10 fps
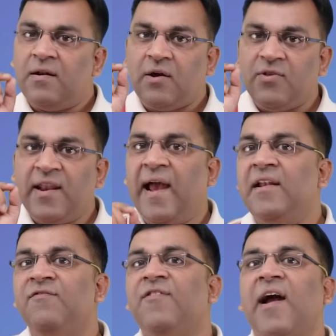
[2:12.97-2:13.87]
Now the
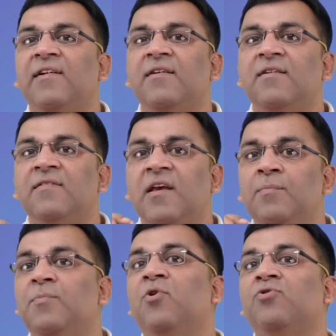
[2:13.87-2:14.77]
9 factors
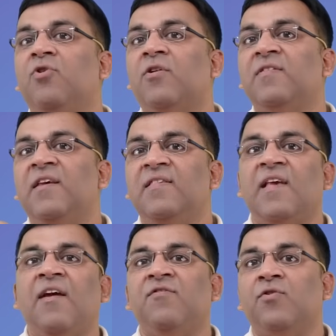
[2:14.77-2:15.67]
in Piotroski's
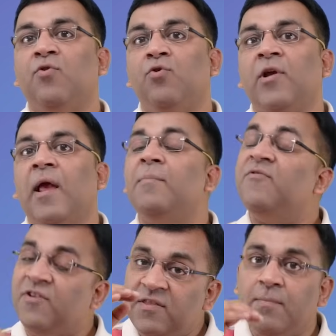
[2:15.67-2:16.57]
F-score can be
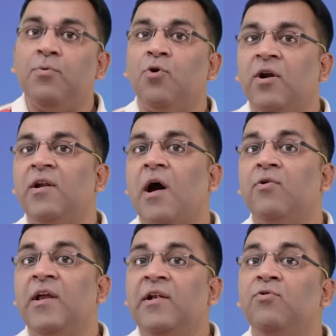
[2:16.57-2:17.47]
further broken
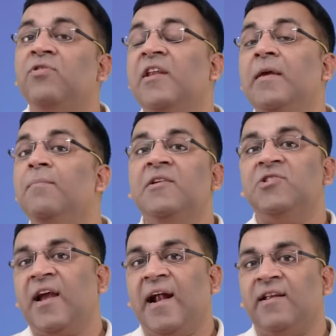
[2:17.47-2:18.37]
down into 3 major
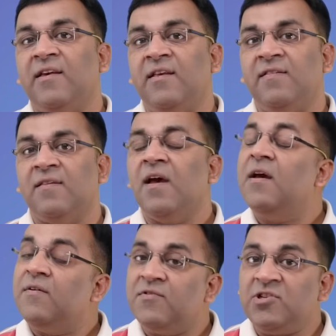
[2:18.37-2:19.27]
categories,
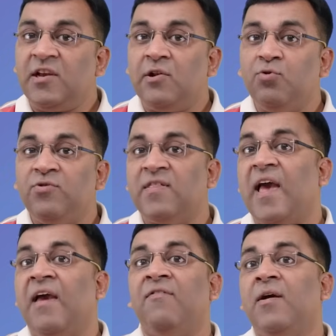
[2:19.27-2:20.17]
which includes
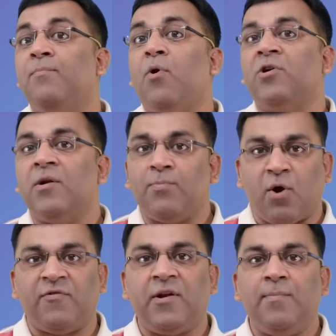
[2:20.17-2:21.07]
the ever important
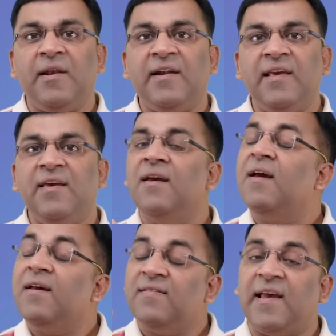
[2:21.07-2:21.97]
profitability.
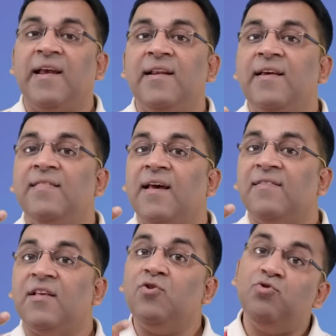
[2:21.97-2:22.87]
Secondly, there's
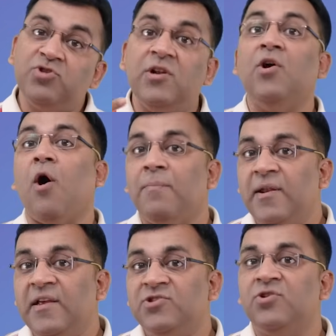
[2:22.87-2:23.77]
the crucial
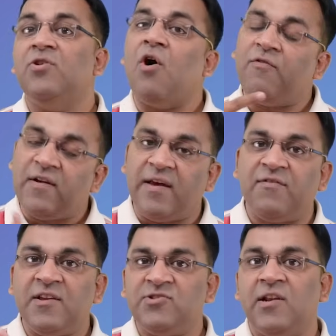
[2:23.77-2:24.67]
combination of
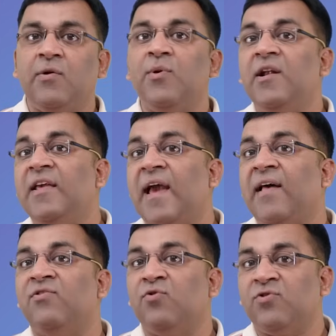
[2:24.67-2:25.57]
leverage, liquidity
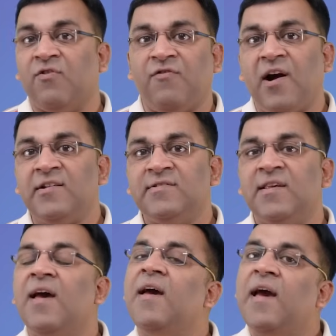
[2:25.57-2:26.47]
and source of funds.
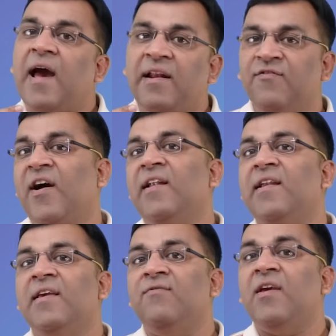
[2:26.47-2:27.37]
And
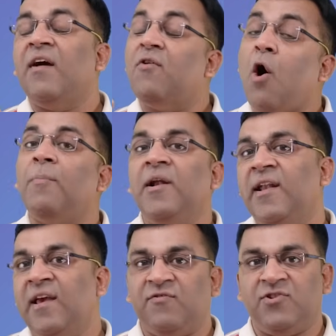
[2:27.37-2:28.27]
finally, we have
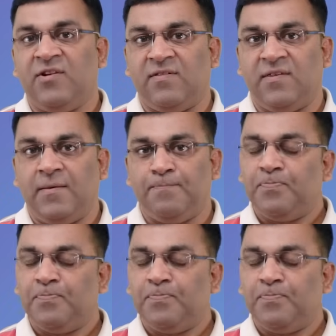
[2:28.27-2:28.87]
operating efficiency.